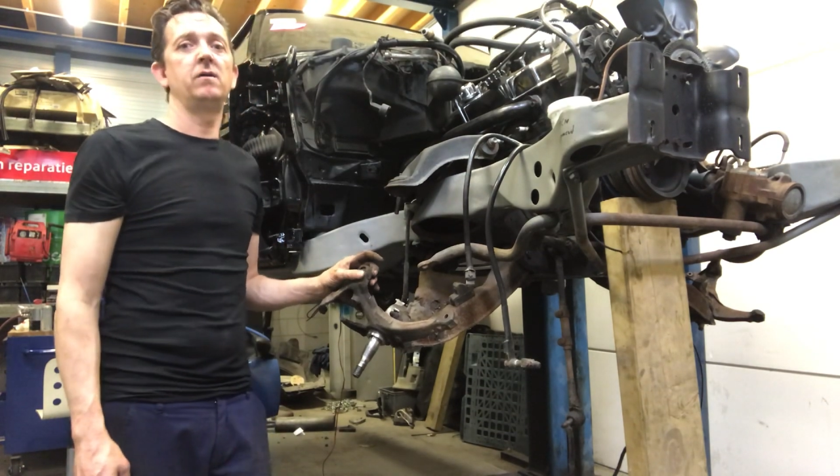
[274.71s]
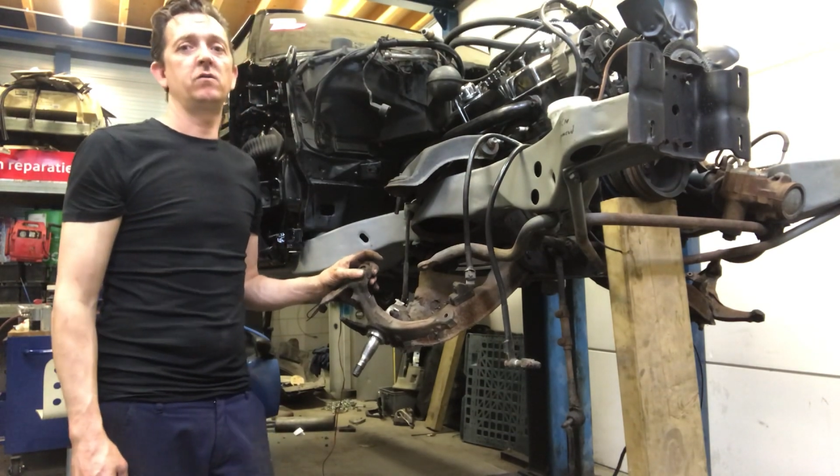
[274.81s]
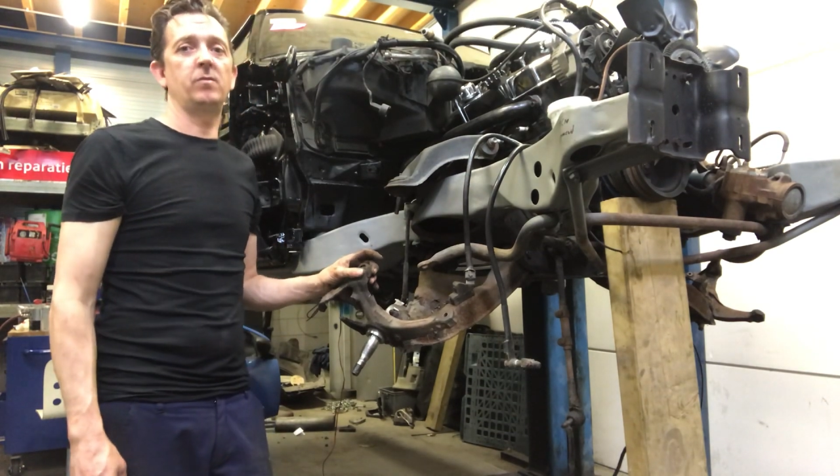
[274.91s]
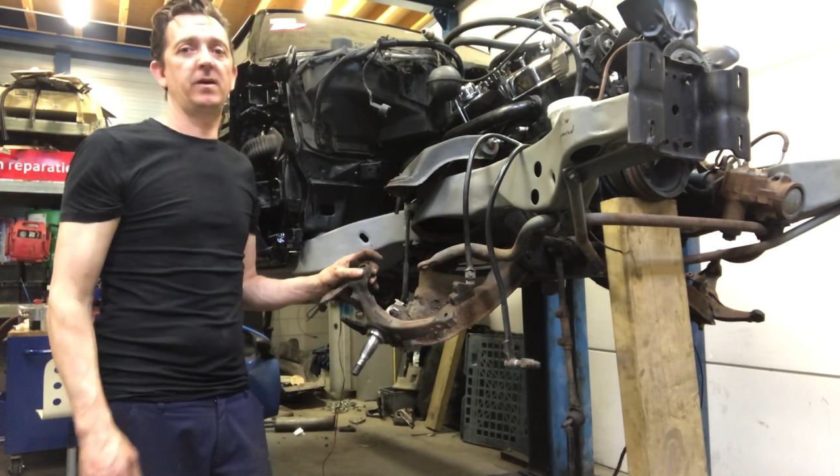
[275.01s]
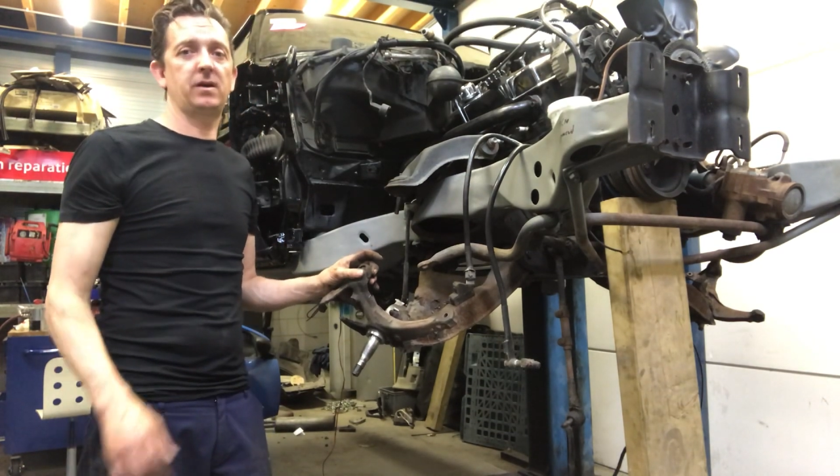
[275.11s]

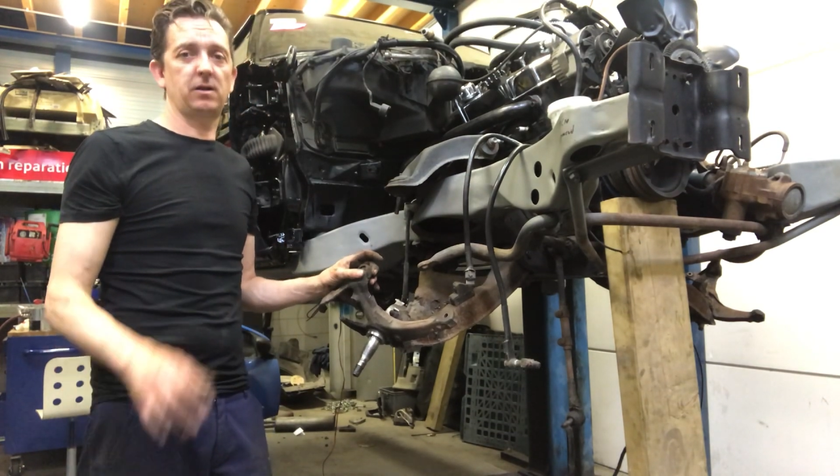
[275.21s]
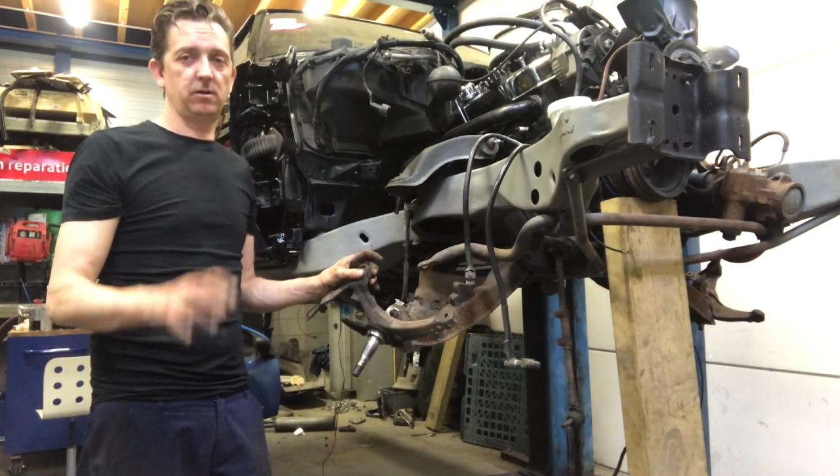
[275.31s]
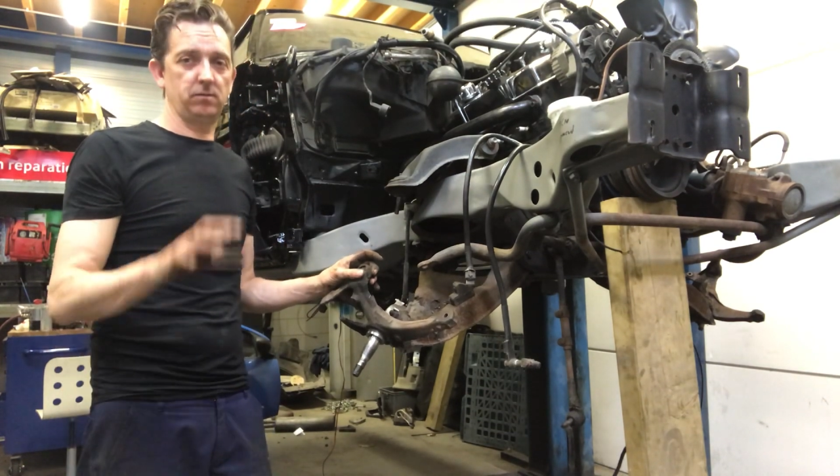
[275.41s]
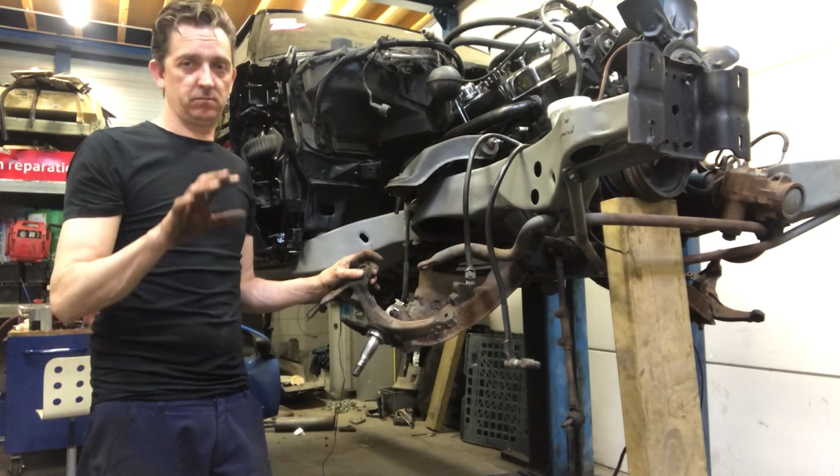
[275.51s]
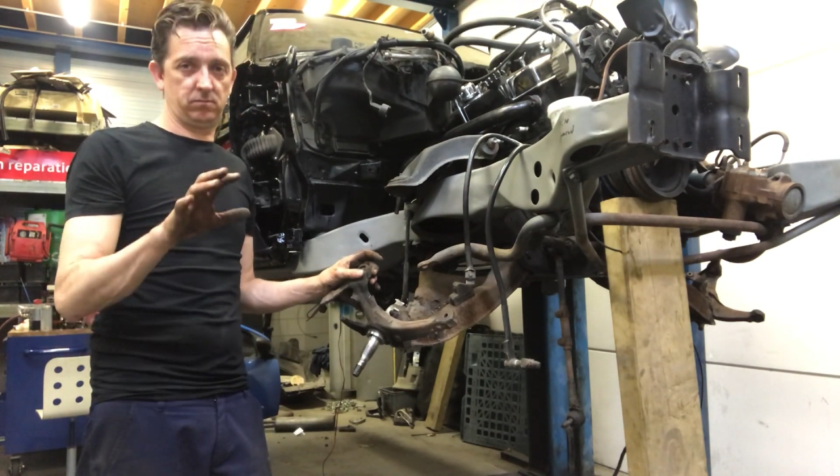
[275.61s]
to make it to
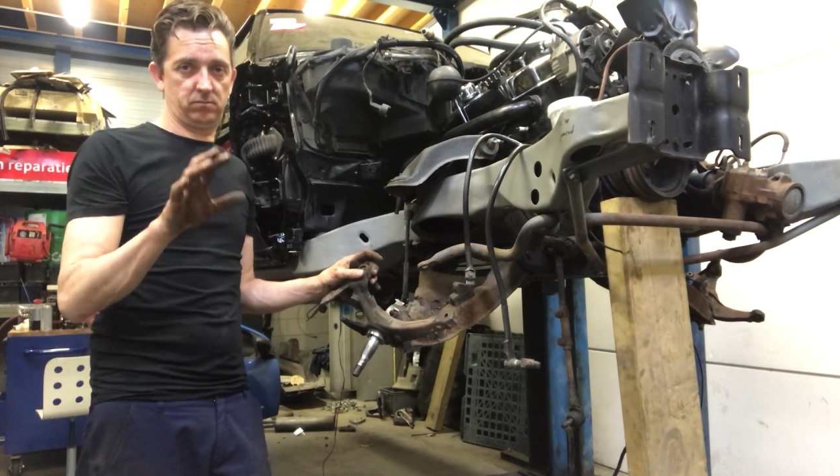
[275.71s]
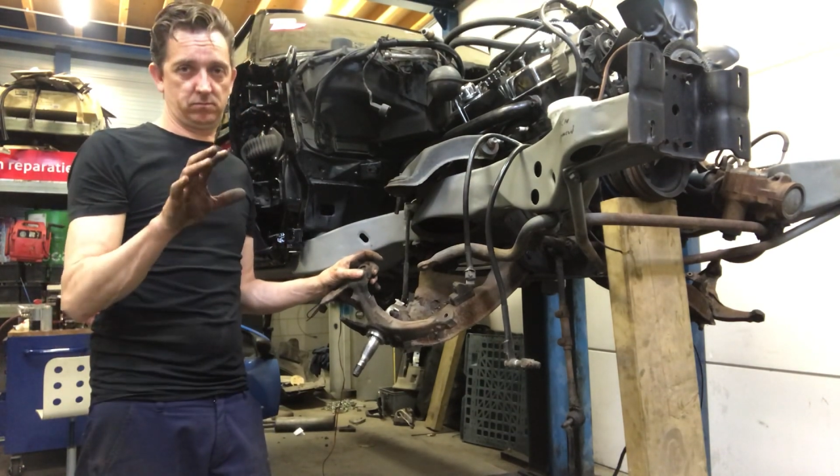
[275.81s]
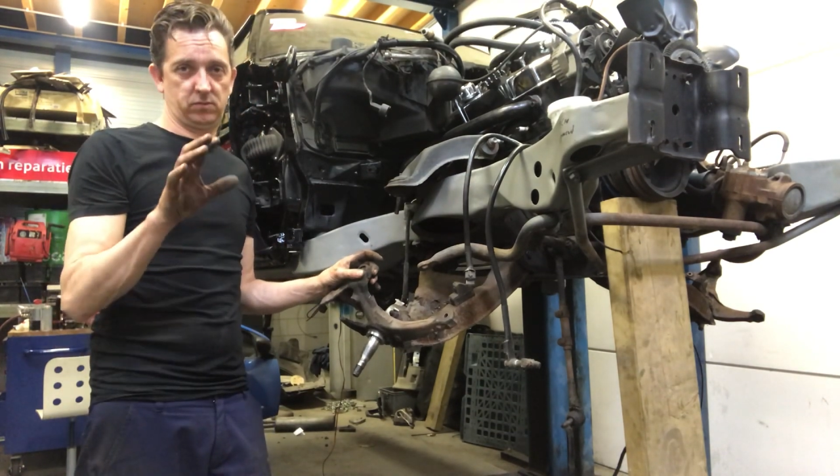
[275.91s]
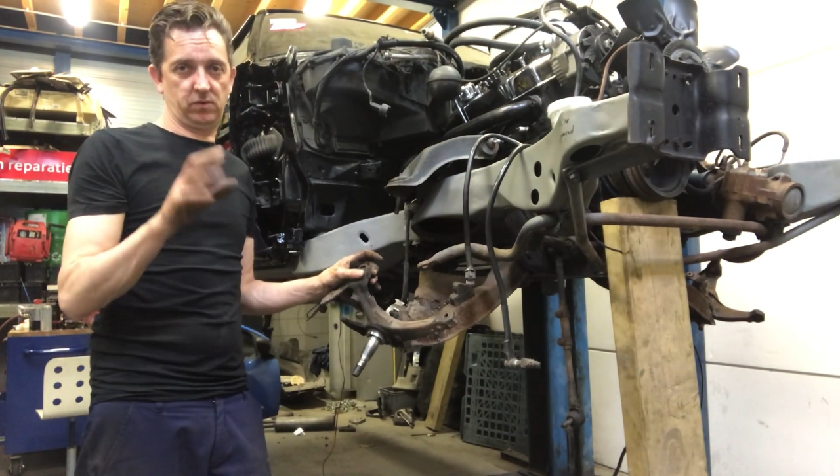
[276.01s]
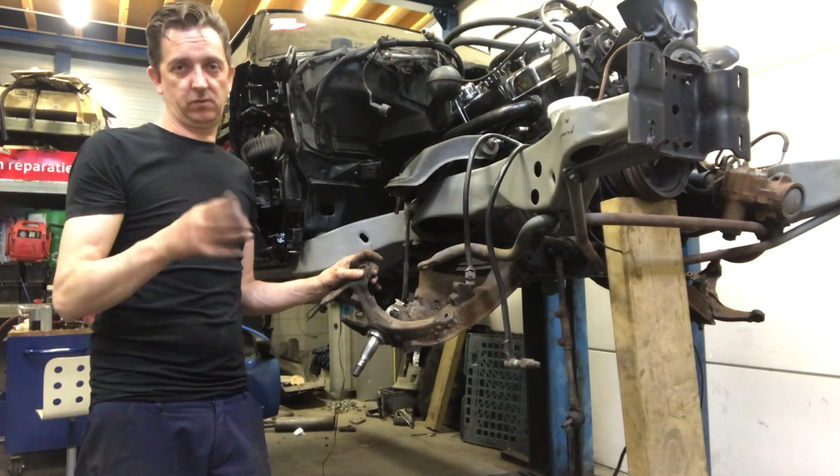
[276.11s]

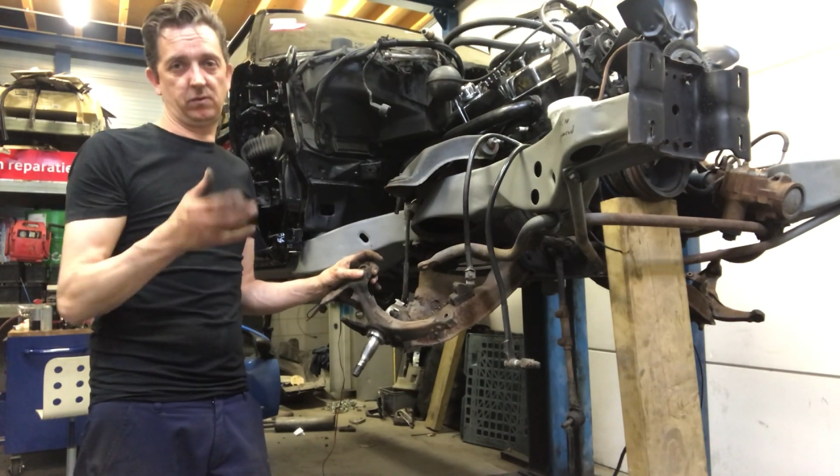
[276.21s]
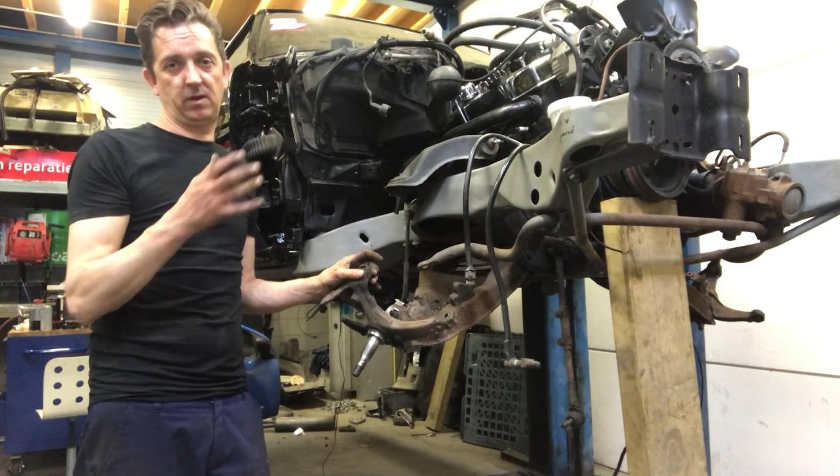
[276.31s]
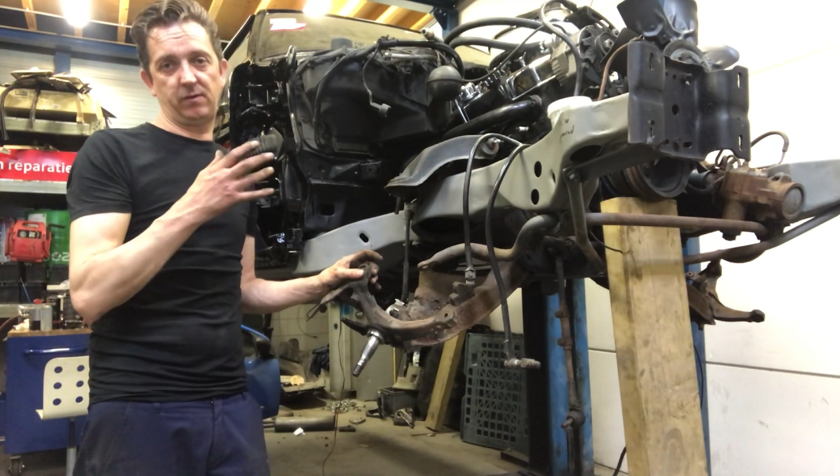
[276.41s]
give